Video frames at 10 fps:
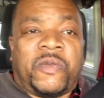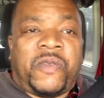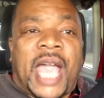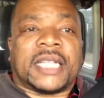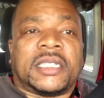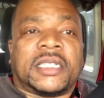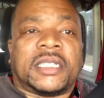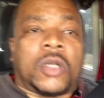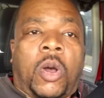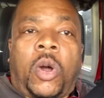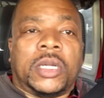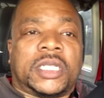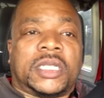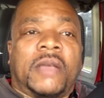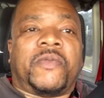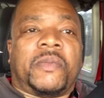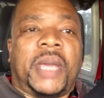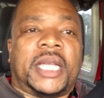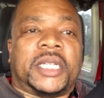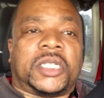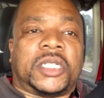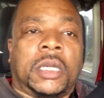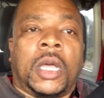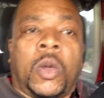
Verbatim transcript: fax us all this information.